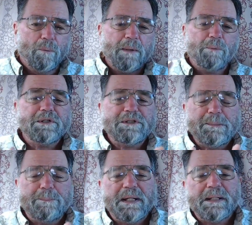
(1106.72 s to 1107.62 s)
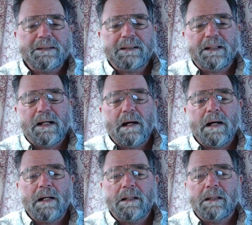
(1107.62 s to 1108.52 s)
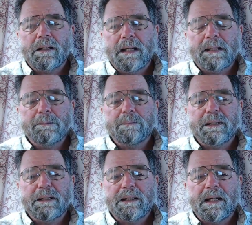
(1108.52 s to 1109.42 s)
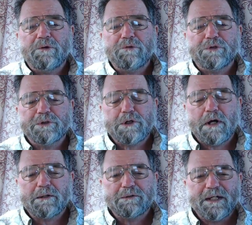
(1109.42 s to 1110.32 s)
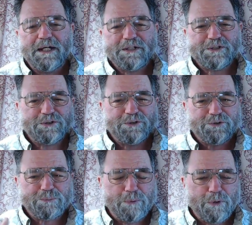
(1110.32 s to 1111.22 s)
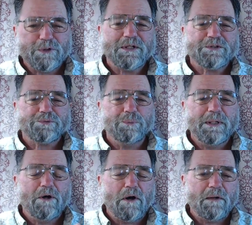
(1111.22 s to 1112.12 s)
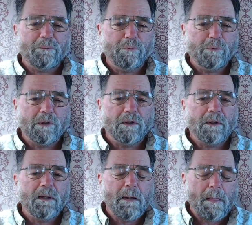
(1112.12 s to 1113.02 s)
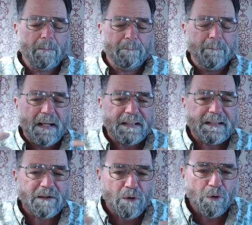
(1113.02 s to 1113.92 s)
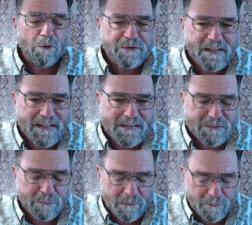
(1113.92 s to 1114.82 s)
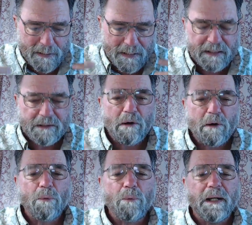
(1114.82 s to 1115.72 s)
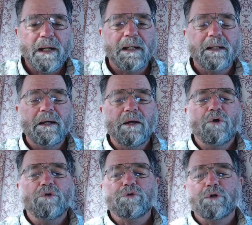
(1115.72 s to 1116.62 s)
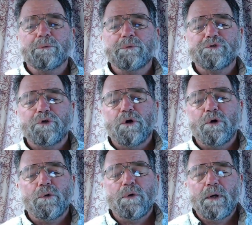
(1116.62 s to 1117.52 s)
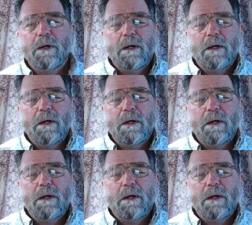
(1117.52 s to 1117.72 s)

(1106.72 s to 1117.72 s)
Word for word: we weren't dependent on anybody else in the congregation to support us. We all were making our own tents. We were paying our own way. So there was no,